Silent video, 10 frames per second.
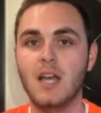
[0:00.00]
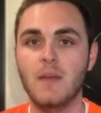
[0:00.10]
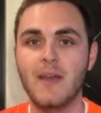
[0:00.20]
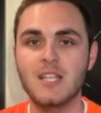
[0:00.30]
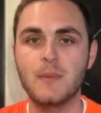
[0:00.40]

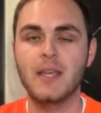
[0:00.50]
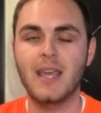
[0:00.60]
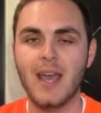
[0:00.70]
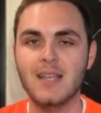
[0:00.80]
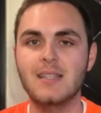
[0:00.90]
time, has been
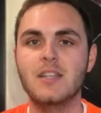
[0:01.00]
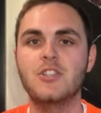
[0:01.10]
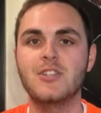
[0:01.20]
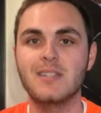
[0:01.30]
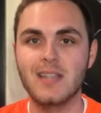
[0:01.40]
cast as
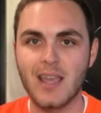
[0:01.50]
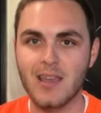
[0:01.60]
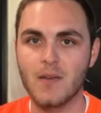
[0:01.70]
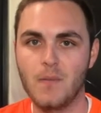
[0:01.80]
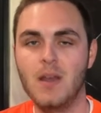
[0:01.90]

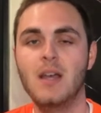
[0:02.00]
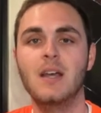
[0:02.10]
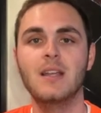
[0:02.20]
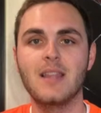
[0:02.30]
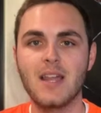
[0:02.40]
Shazam.
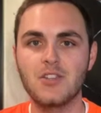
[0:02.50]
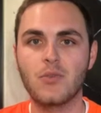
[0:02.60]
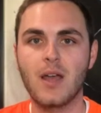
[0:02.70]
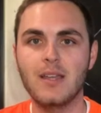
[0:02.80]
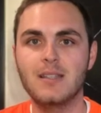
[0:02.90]
That
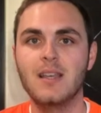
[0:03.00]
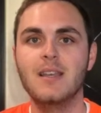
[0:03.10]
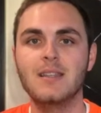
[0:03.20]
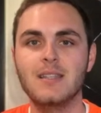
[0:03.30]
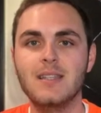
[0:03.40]
is right,
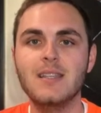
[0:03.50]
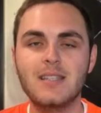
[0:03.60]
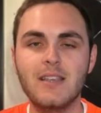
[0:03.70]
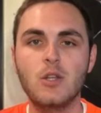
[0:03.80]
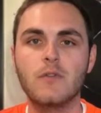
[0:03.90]
the
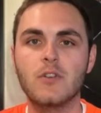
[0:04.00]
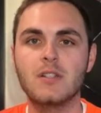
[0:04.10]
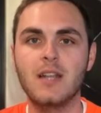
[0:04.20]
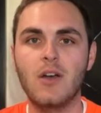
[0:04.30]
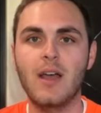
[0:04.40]
DC
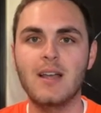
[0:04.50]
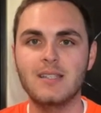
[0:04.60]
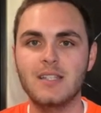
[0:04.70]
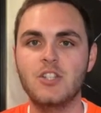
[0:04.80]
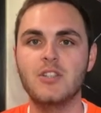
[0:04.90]
universe now
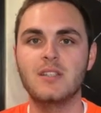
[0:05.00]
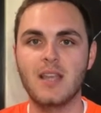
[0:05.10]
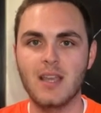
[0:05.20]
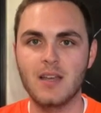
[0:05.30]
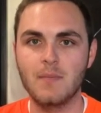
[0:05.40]
has its
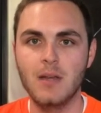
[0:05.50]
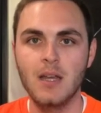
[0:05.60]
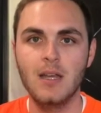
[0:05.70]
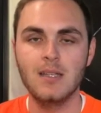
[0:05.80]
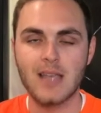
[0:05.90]
Shazam.
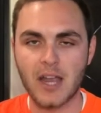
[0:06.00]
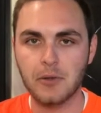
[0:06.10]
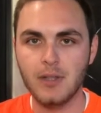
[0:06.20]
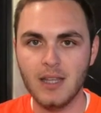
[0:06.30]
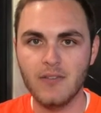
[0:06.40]

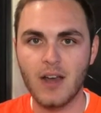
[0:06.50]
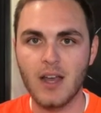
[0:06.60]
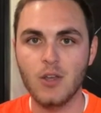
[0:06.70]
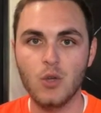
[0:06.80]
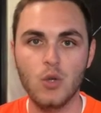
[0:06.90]
Zachary
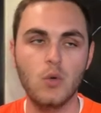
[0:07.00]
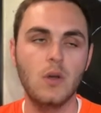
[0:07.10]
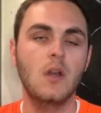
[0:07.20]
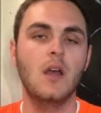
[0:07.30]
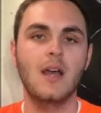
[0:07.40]
Levi,
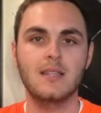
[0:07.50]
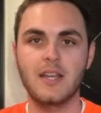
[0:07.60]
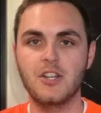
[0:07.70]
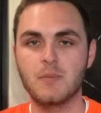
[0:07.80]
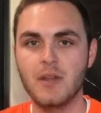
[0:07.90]
who, as
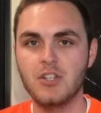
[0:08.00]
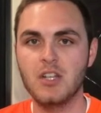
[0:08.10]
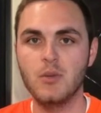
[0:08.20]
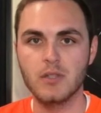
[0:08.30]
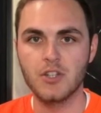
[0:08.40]
I just
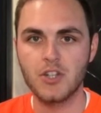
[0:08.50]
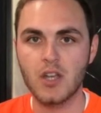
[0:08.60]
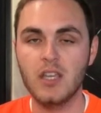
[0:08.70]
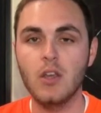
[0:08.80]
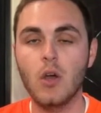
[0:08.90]
mentioned, he was in
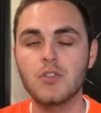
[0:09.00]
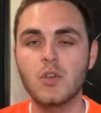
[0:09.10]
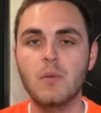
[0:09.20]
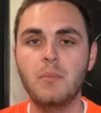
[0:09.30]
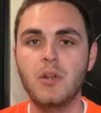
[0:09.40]
Chuck. He
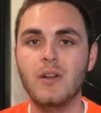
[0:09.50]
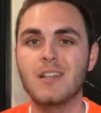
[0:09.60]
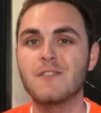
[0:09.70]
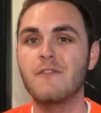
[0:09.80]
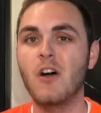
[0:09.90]
also appeared
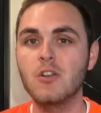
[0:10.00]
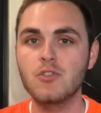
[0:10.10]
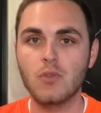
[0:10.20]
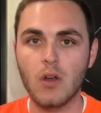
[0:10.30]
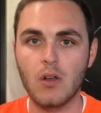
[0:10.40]
as
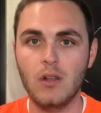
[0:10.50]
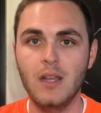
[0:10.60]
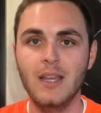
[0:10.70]
Fandral